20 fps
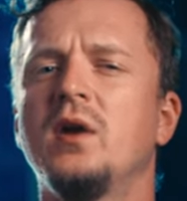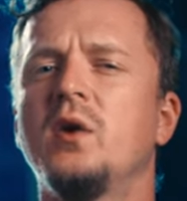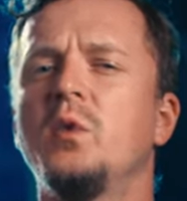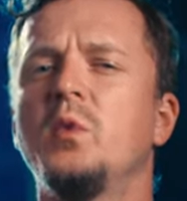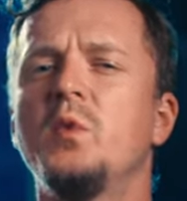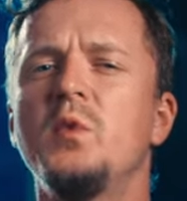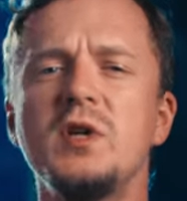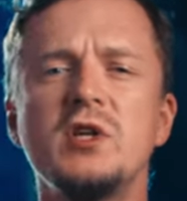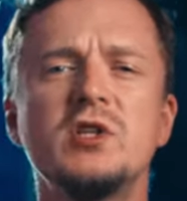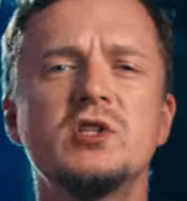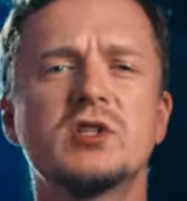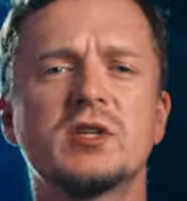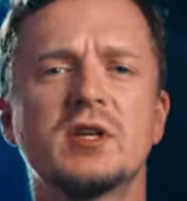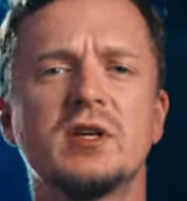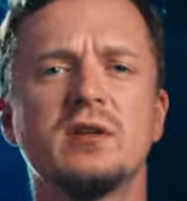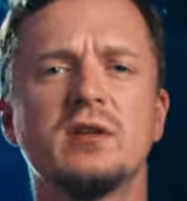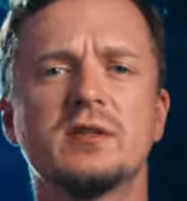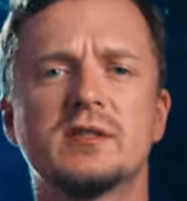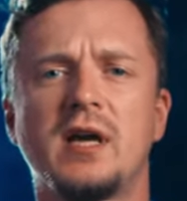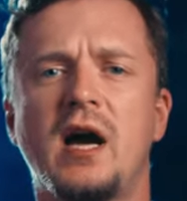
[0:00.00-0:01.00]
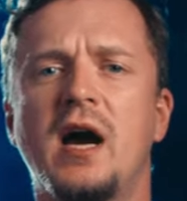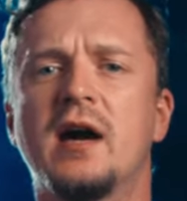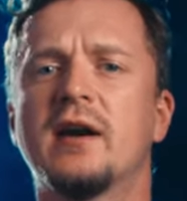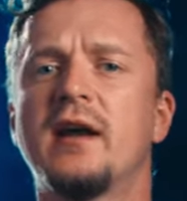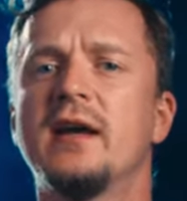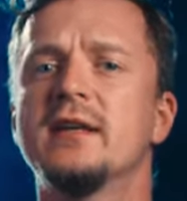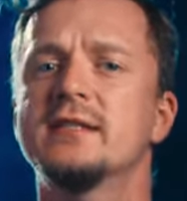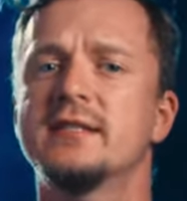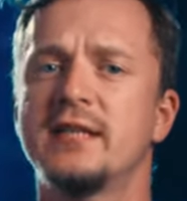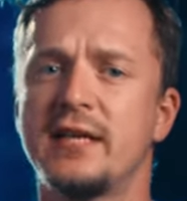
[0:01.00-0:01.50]
which skills are
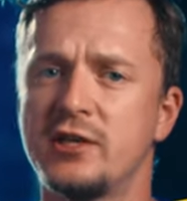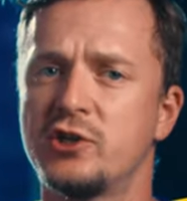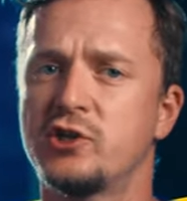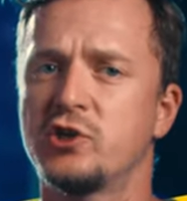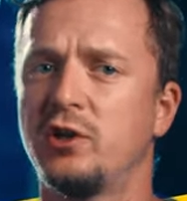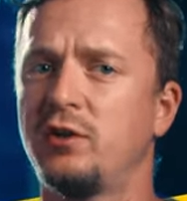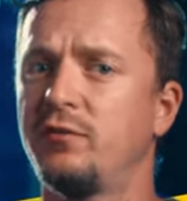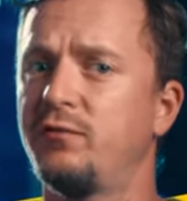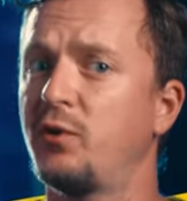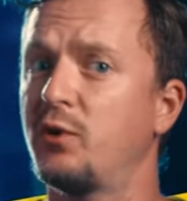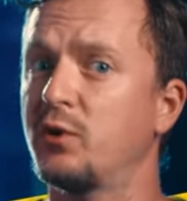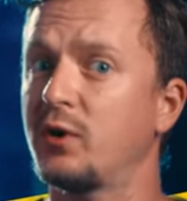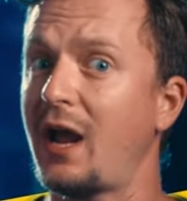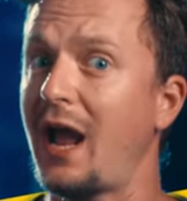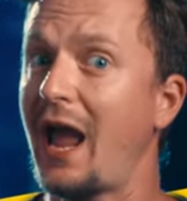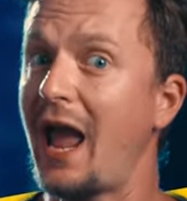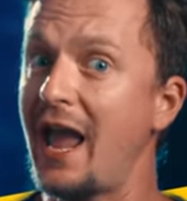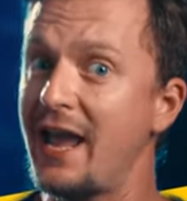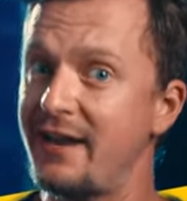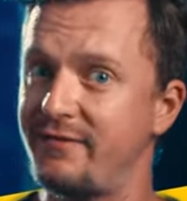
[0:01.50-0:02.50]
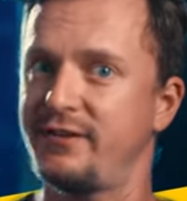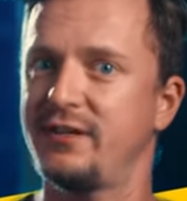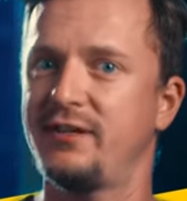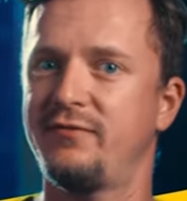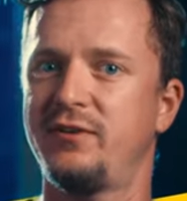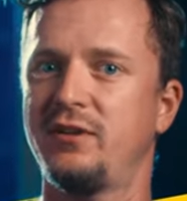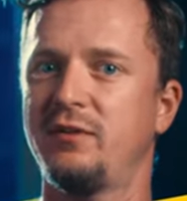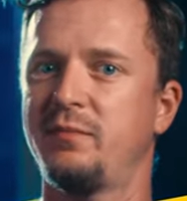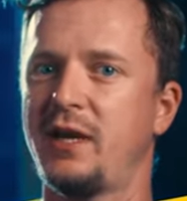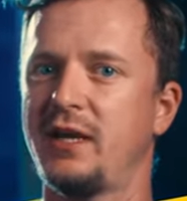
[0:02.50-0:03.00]
essential for every
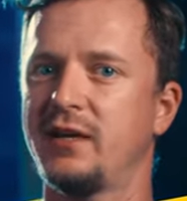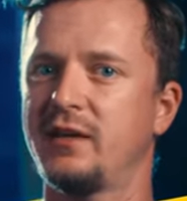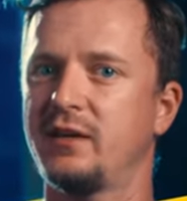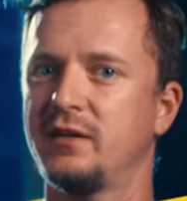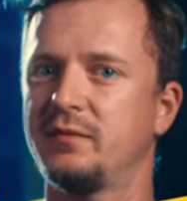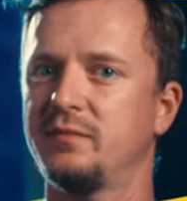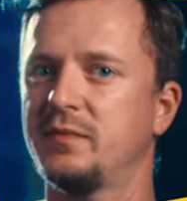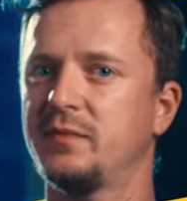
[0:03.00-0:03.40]
filmmaker